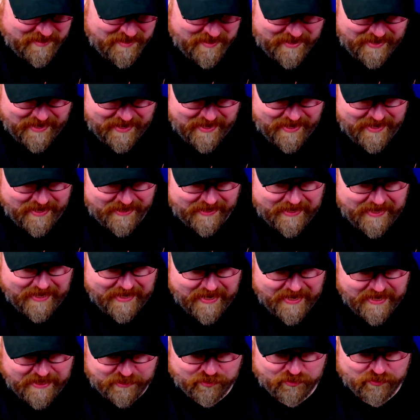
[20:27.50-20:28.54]
And I
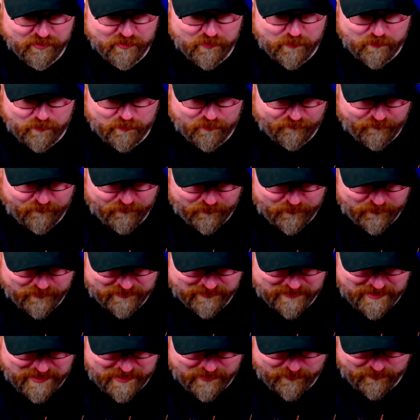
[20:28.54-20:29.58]
can't show the first
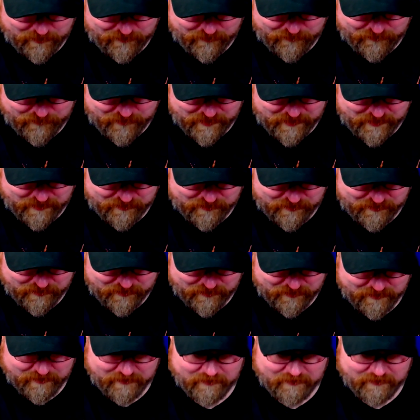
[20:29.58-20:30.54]
letter of this.